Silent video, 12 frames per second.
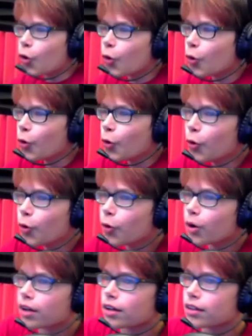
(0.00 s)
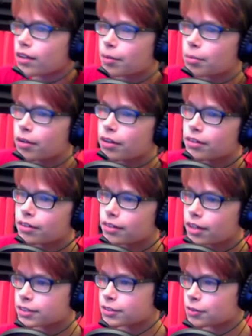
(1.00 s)
Oh, I got Nightbreaker.
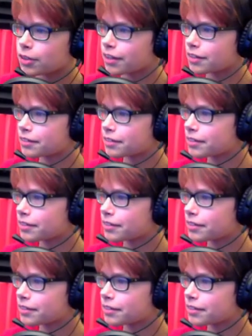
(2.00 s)
That's okay.